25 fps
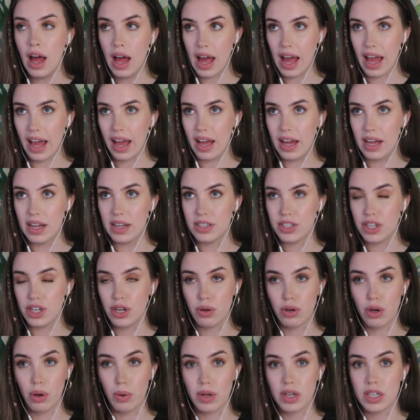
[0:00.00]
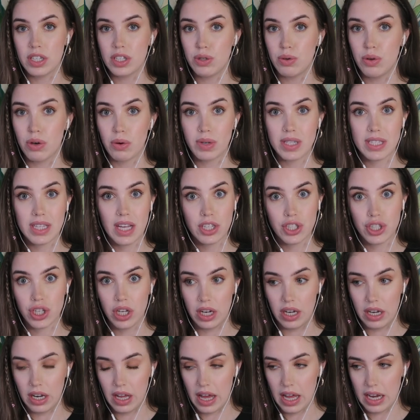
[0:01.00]
And, you know, going into a
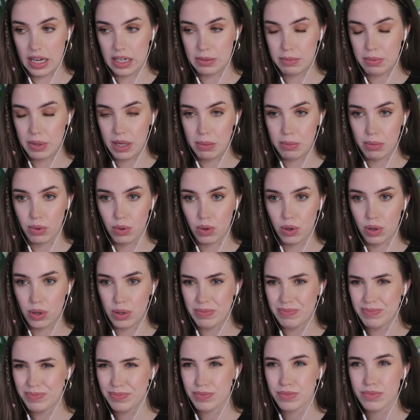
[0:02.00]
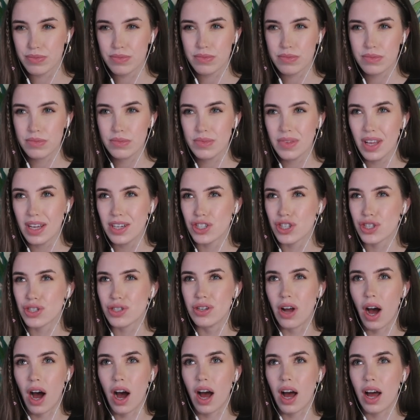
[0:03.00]
recession and people just
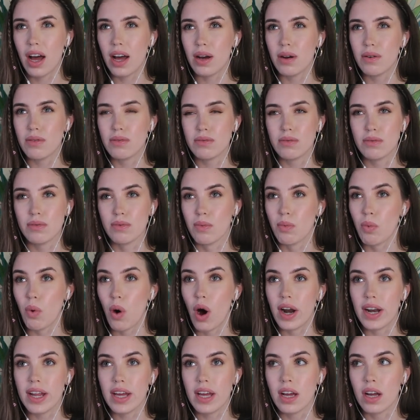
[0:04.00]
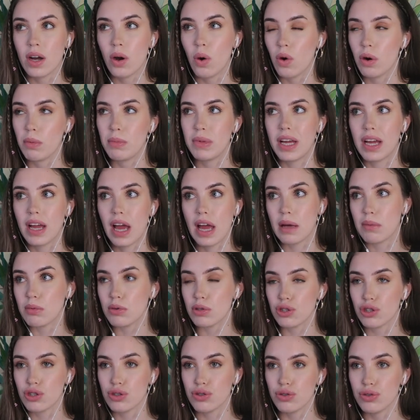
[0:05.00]
not wanting or being
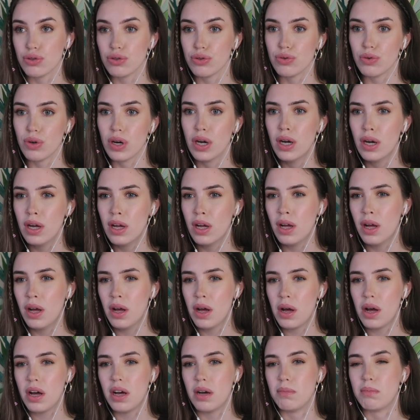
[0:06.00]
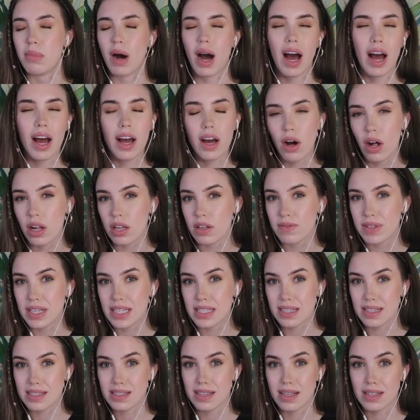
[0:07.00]
able to buy all of
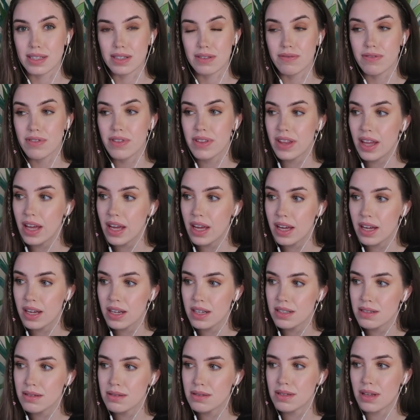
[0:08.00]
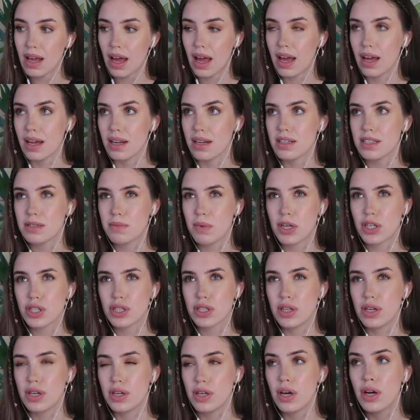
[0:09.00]
these excessive things. And
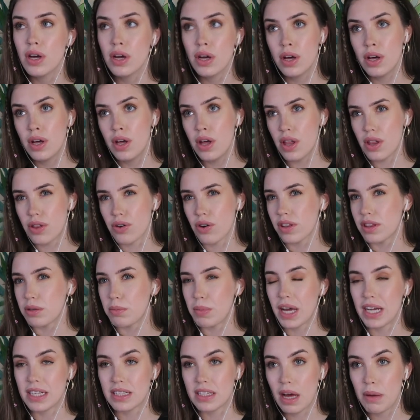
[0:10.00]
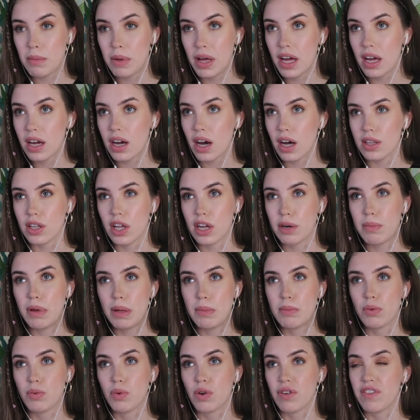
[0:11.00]
especially throughout the pandemic, a lot of
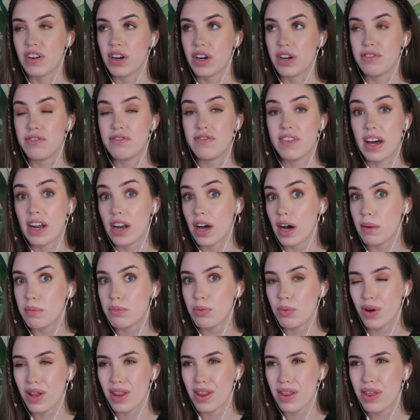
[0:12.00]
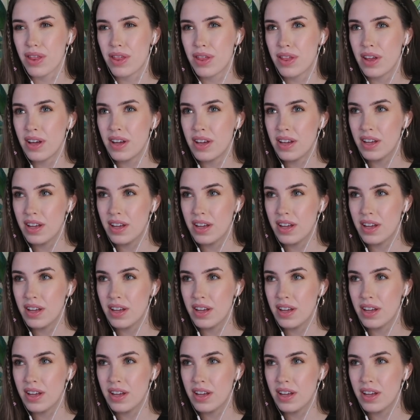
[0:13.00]
people were very fed up with,